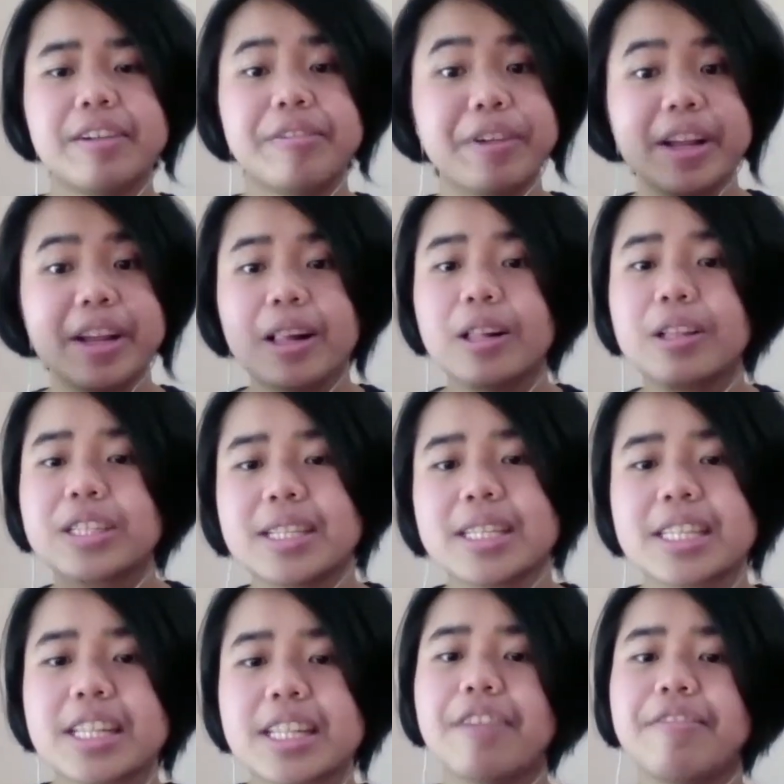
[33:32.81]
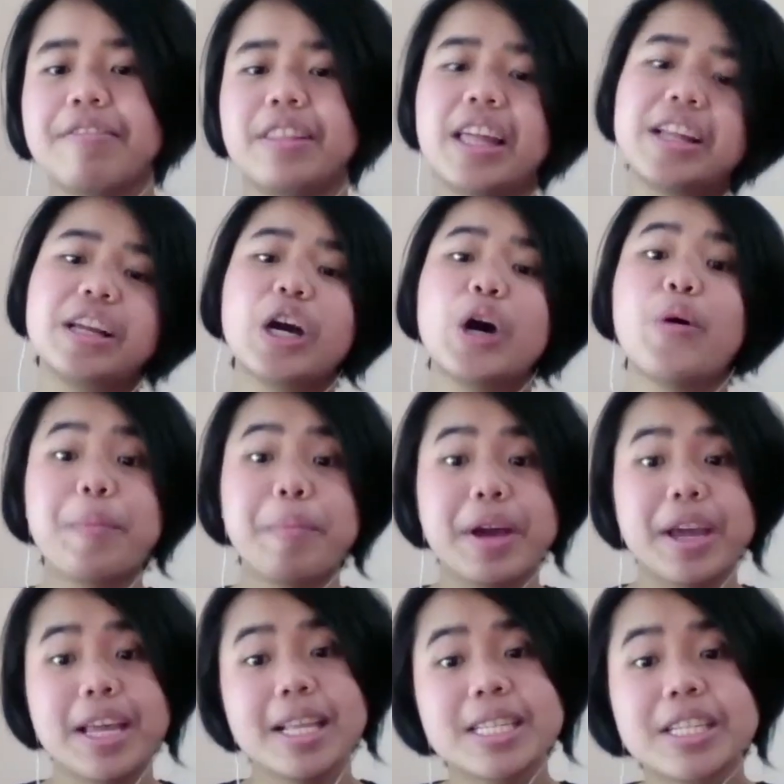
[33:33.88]
reels and stuff, then go on
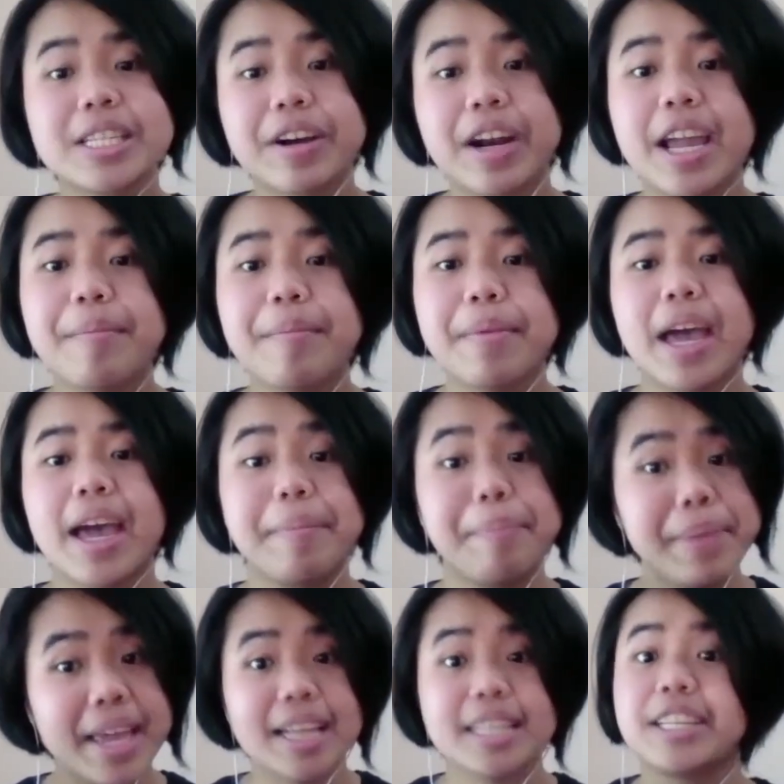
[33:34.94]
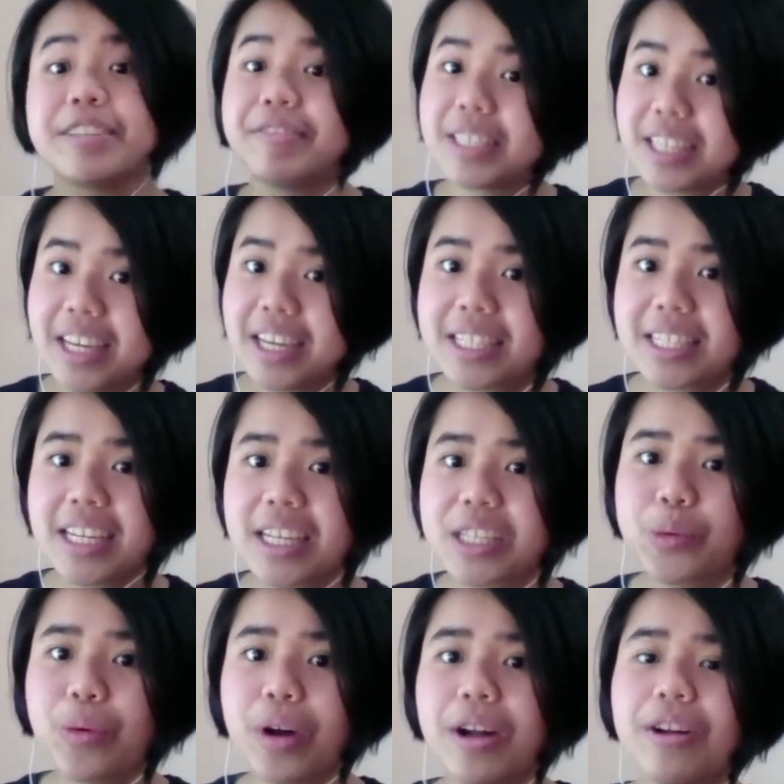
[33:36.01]
my Instagram at Be Active is Easy
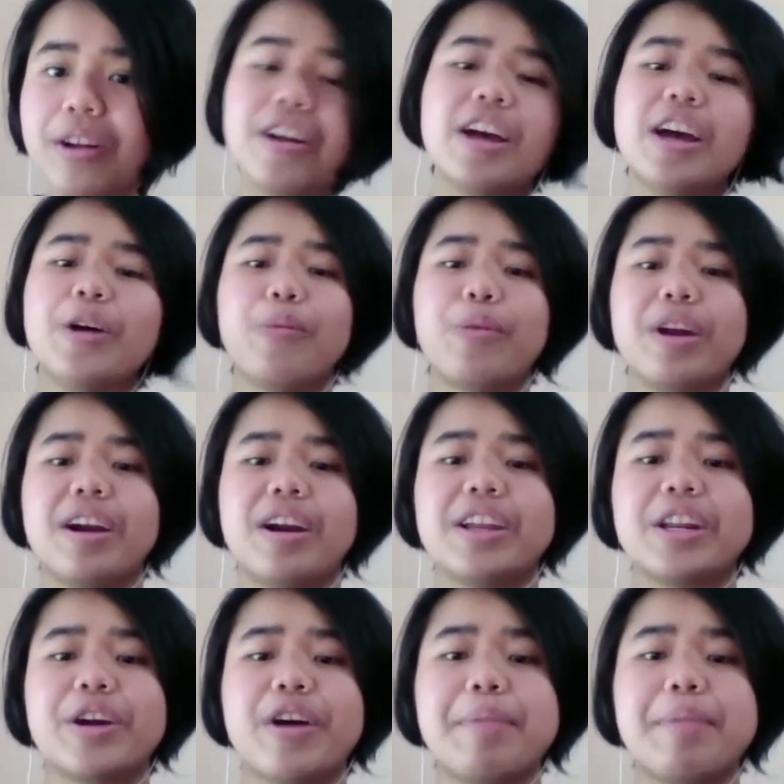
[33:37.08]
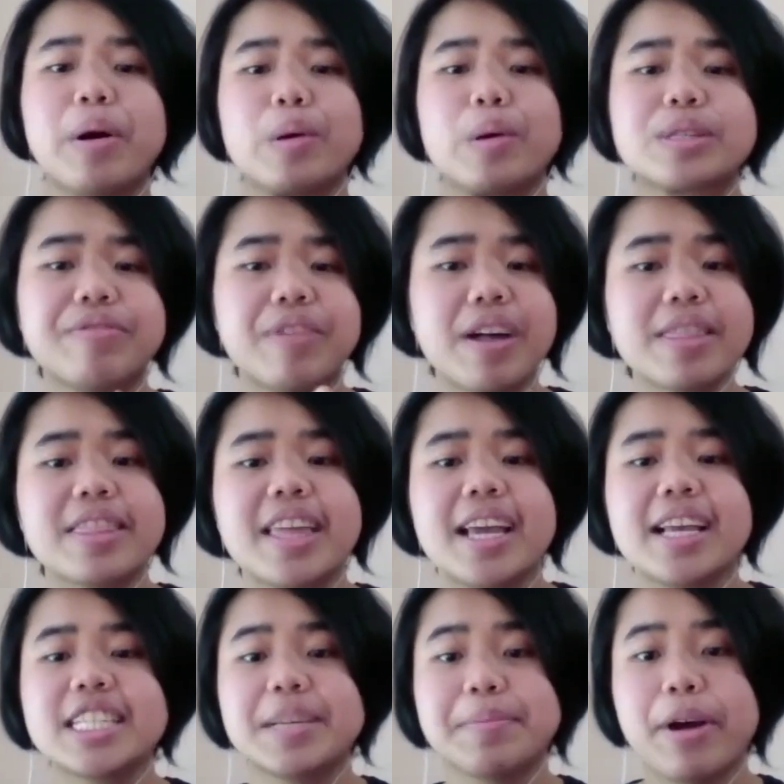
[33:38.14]
as well, where you know I post fun
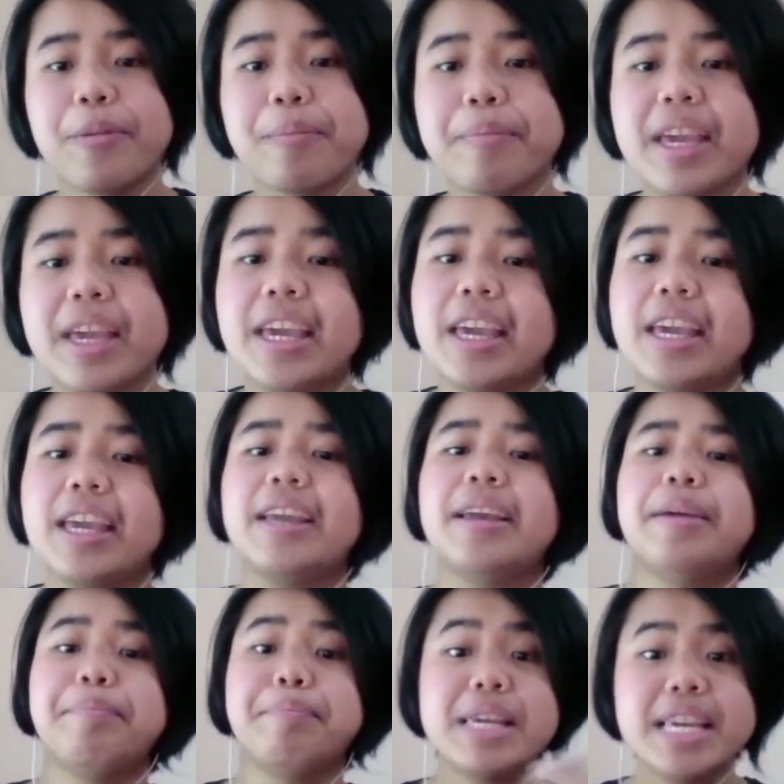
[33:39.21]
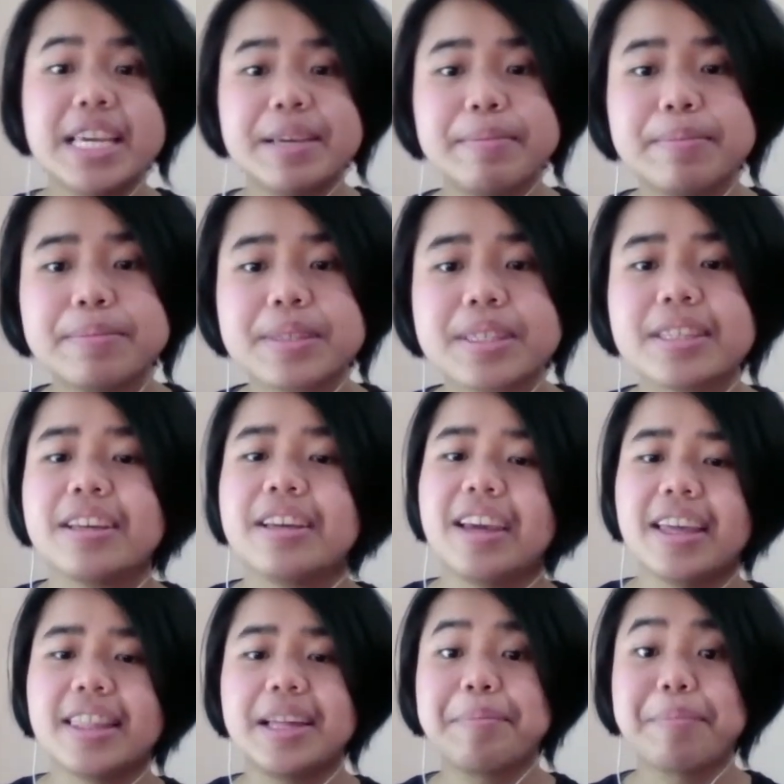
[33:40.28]
things about me, memes,
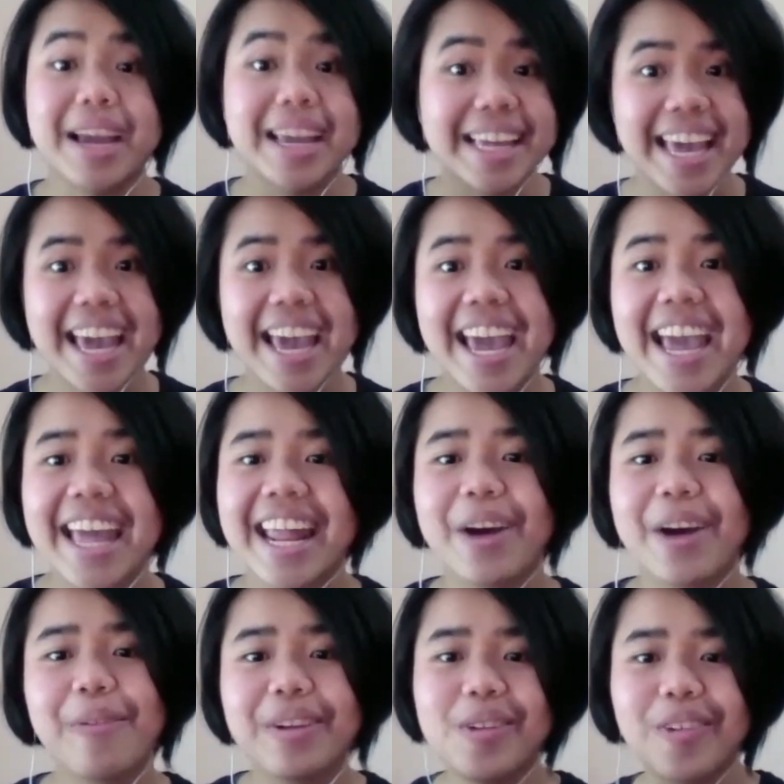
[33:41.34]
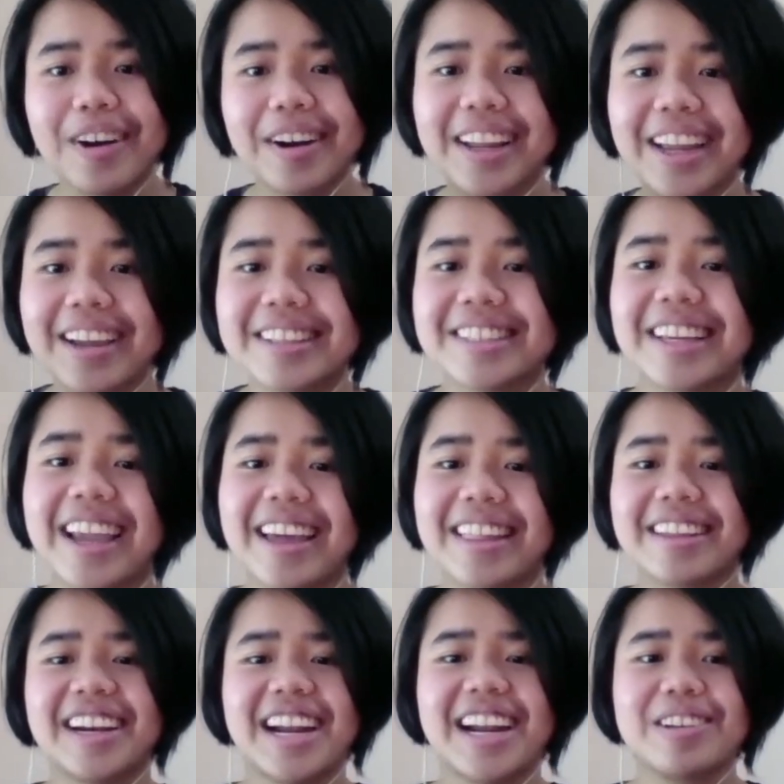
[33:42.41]
and then my cat, how we work out
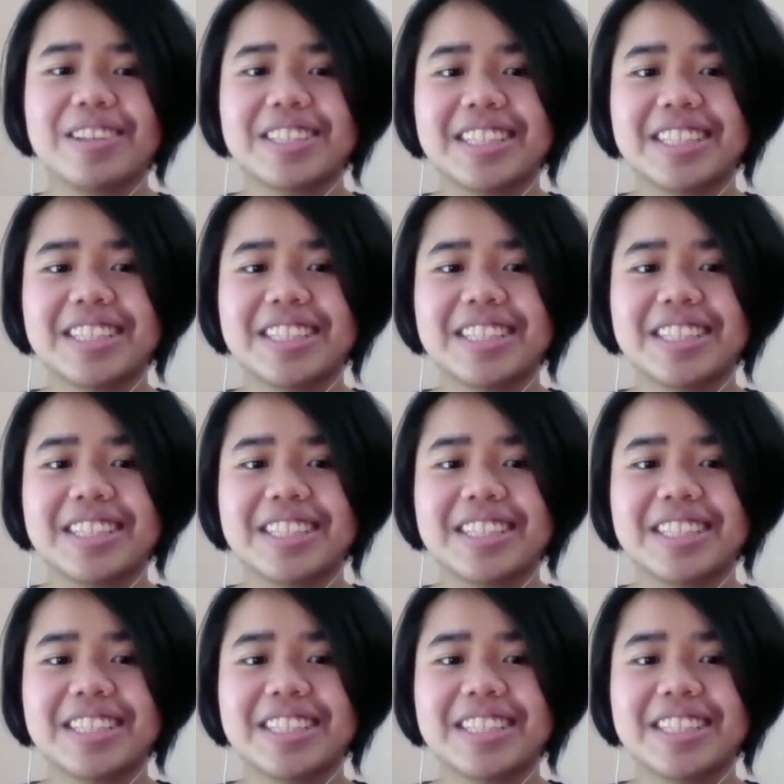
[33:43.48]
together, how